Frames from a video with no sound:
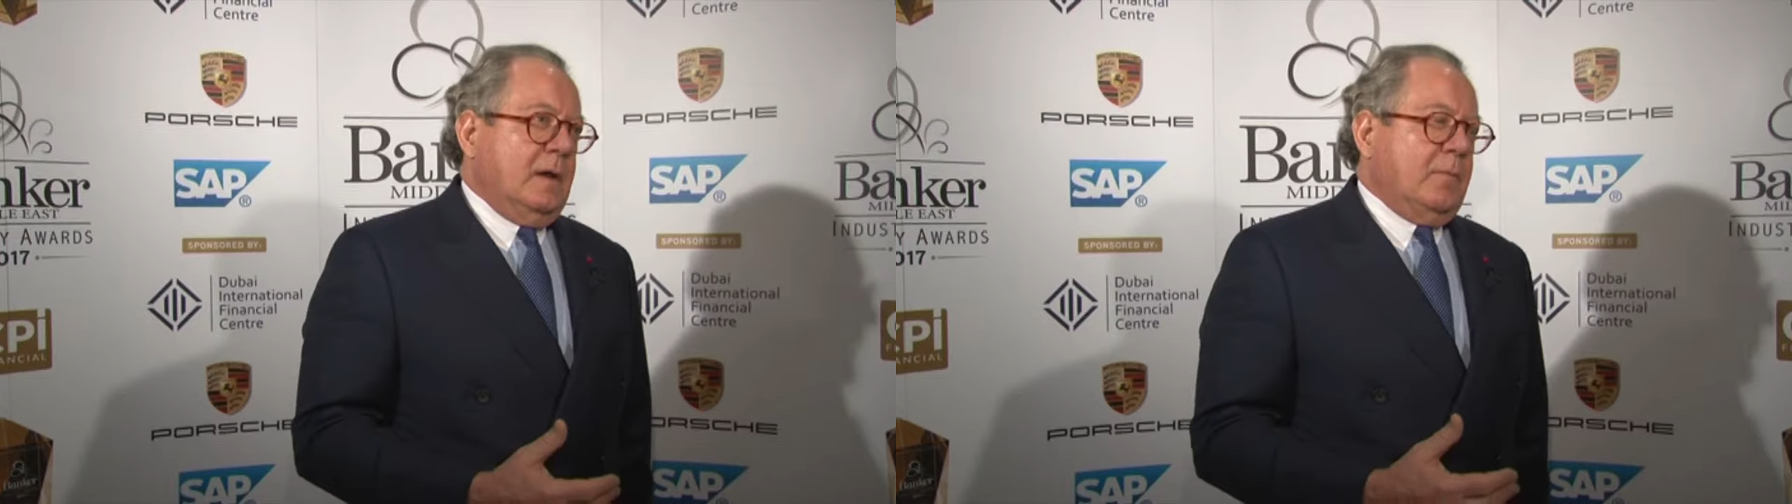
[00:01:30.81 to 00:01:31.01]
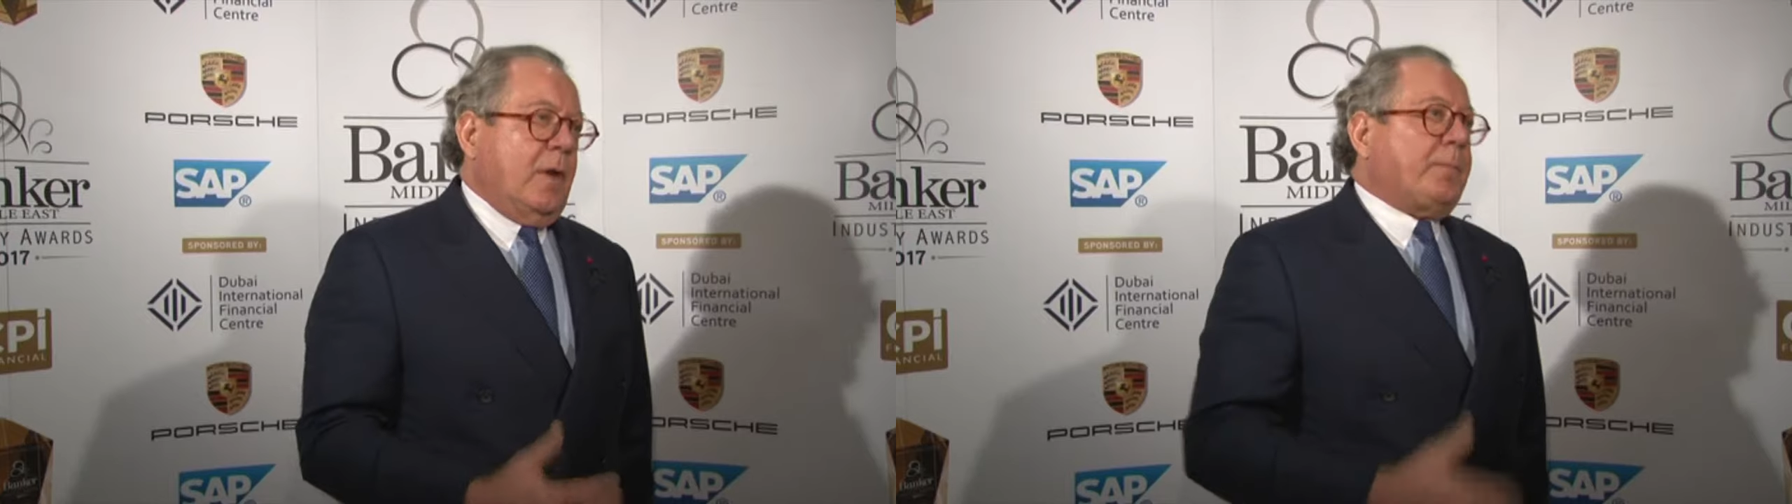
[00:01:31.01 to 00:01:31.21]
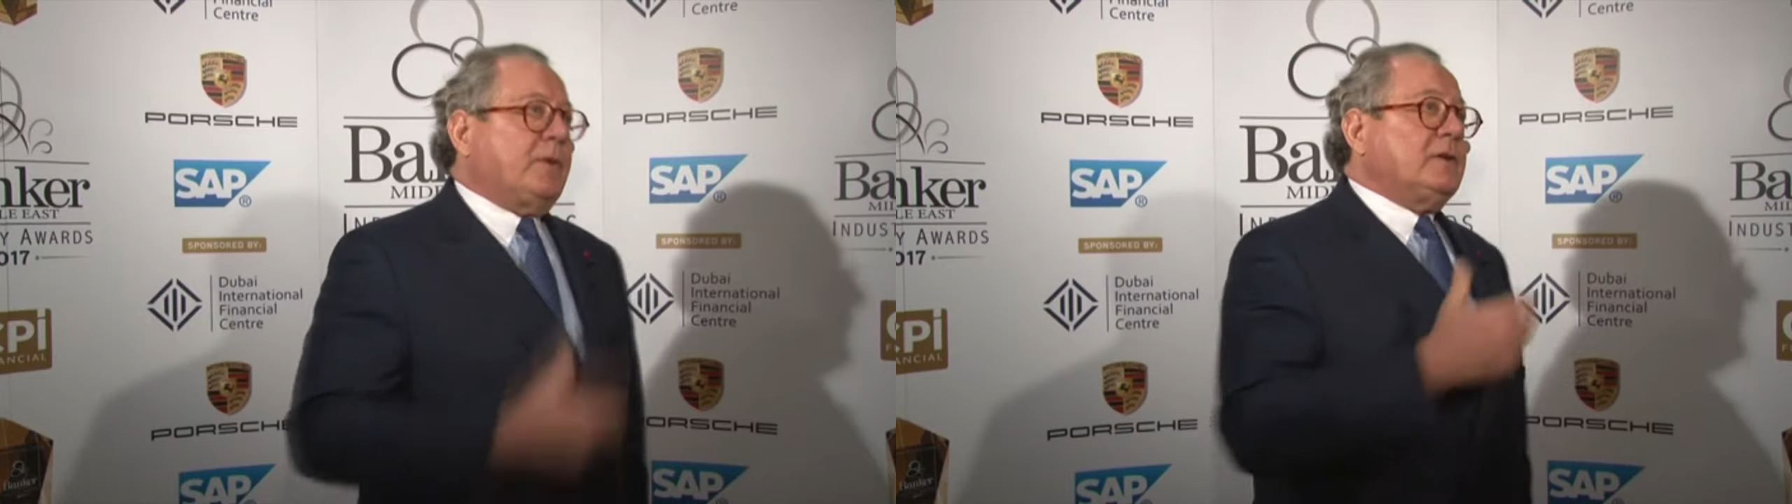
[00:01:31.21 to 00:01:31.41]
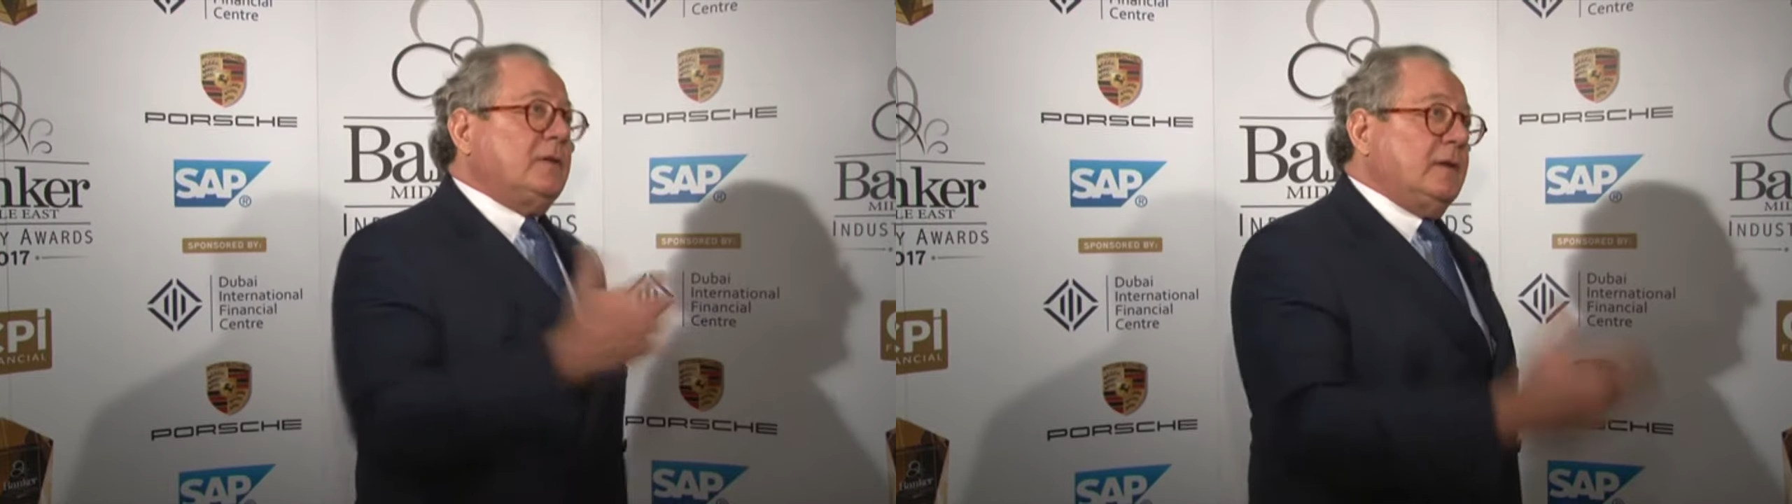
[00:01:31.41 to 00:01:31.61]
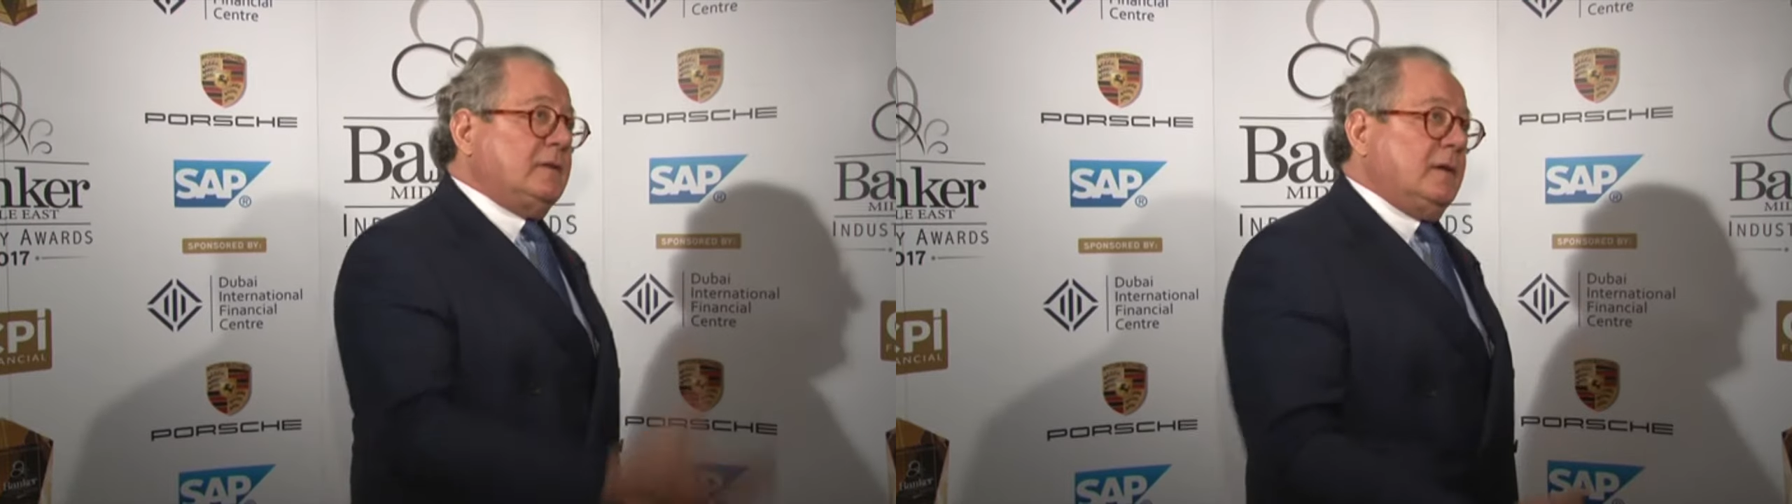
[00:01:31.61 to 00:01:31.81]
more
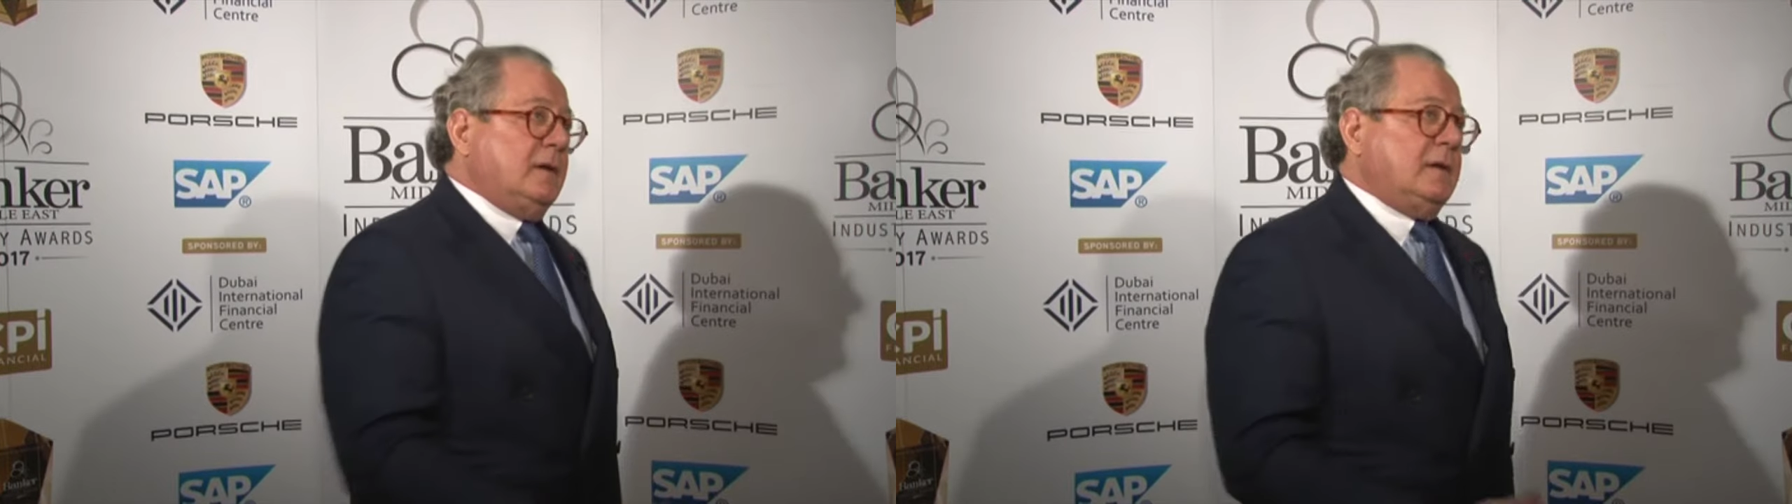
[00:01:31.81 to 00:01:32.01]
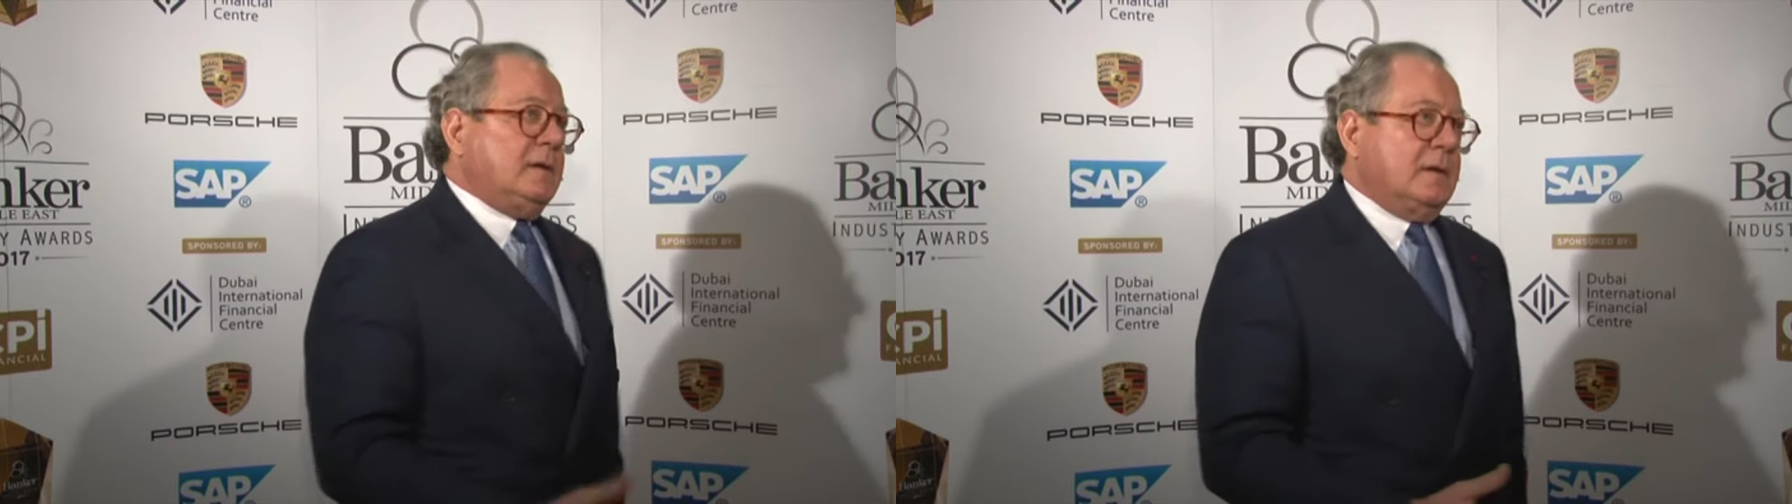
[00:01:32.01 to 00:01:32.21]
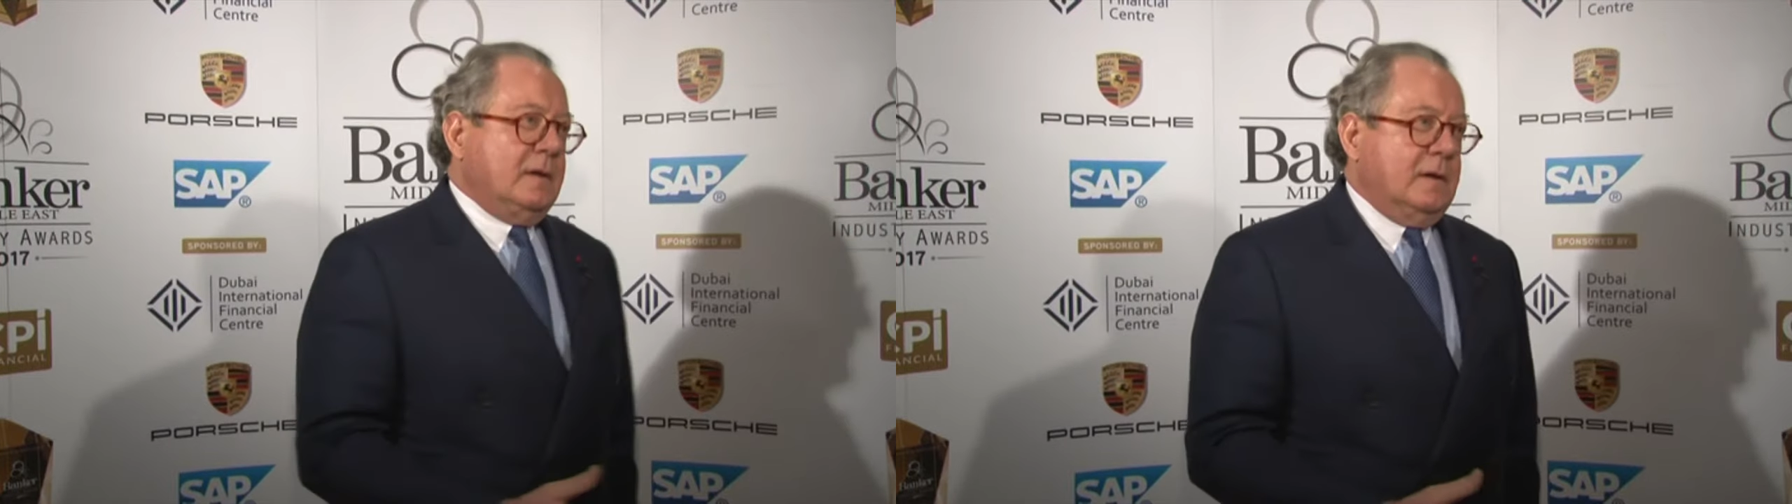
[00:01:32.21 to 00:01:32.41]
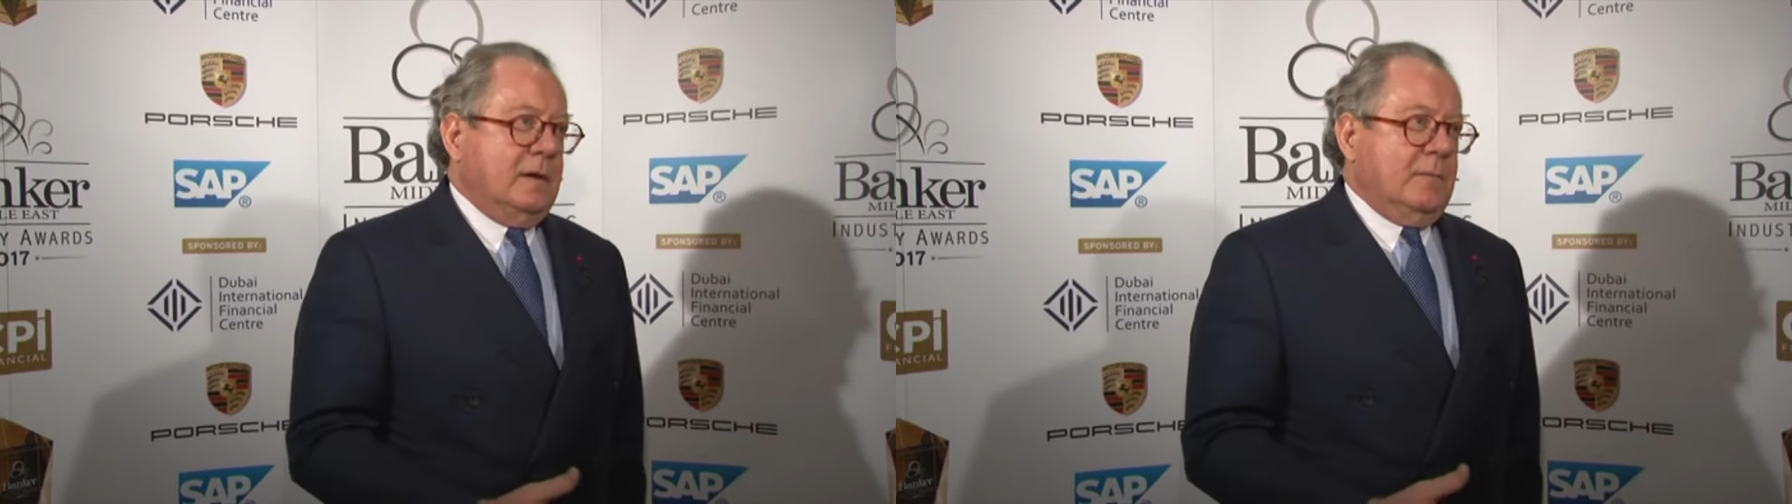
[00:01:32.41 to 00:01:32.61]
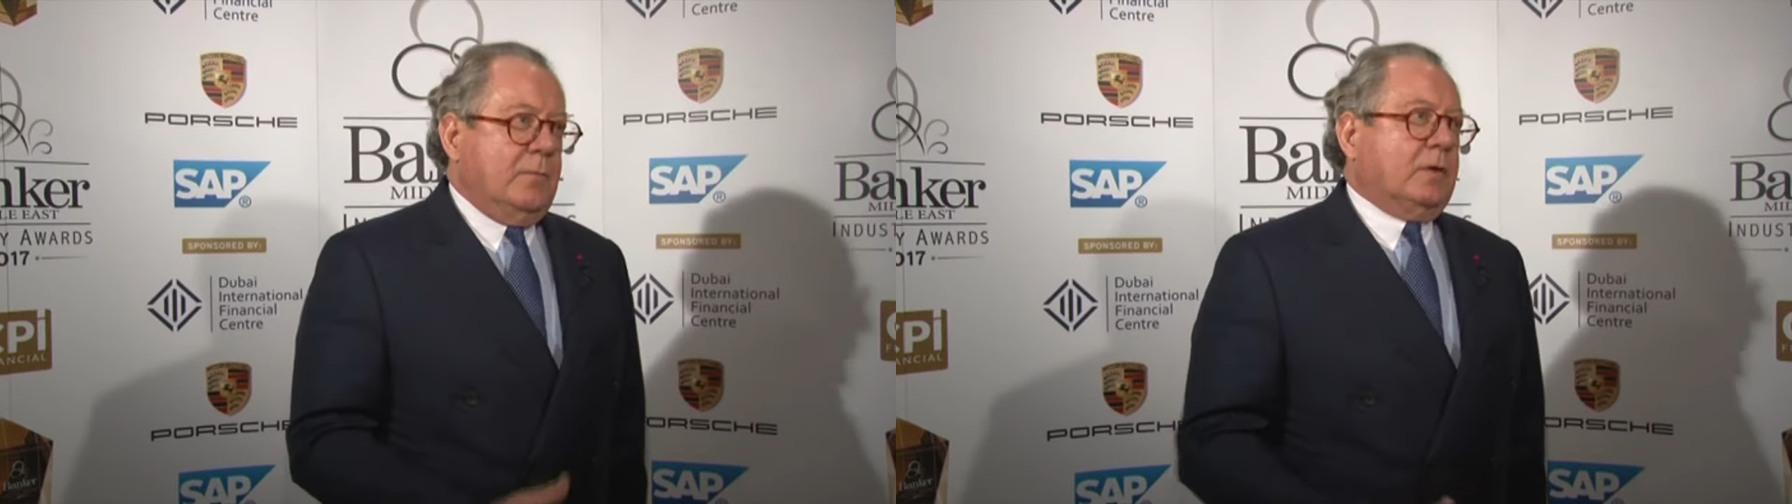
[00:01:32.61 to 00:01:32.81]
productivity,
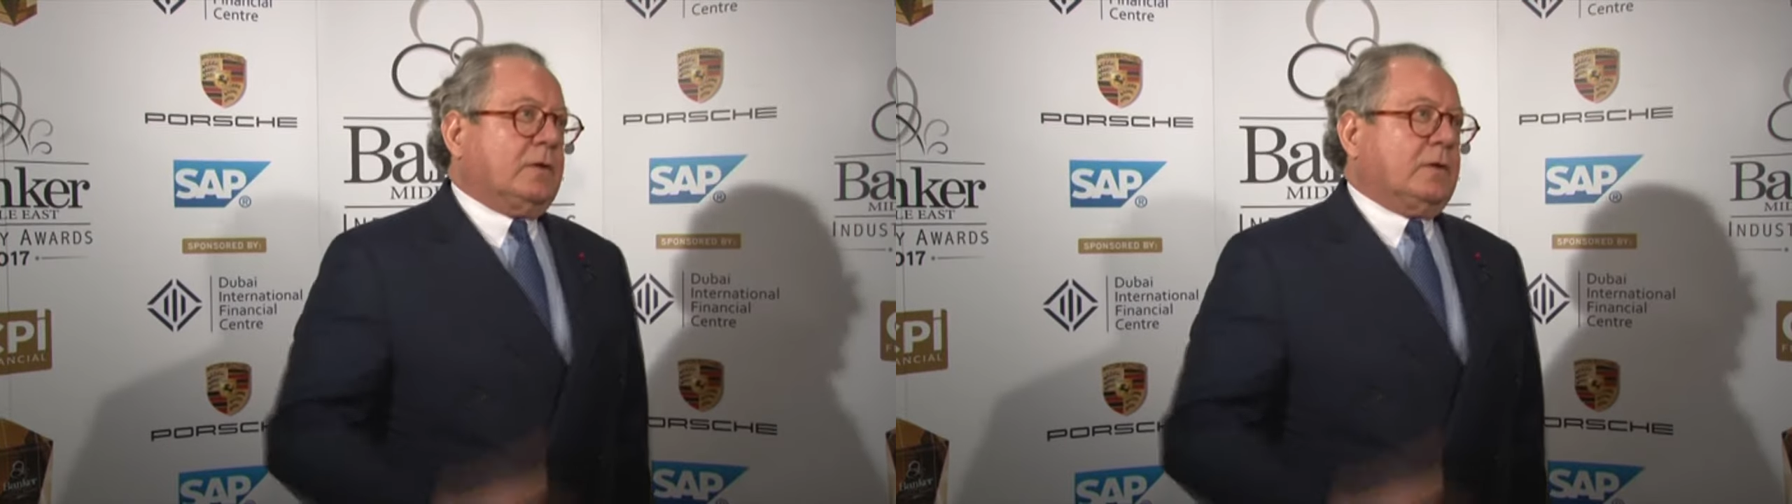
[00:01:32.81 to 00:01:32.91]
more